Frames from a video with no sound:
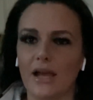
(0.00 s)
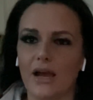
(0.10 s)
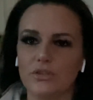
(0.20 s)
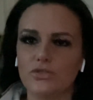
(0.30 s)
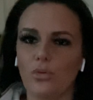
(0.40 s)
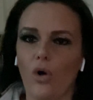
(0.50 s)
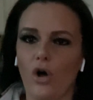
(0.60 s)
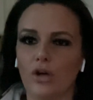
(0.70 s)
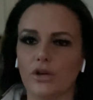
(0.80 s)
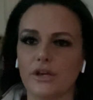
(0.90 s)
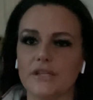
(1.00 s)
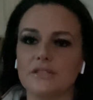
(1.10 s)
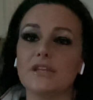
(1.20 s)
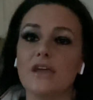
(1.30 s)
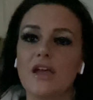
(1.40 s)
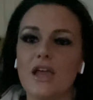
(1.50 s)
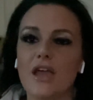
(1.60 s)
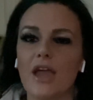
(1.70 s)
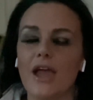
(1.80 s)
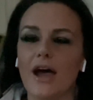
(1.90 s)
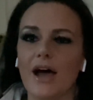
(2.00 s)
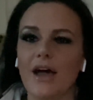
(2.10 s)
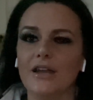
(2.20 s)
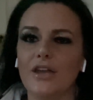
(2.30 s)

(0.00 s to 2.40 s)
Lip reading: I went to Walgreens, and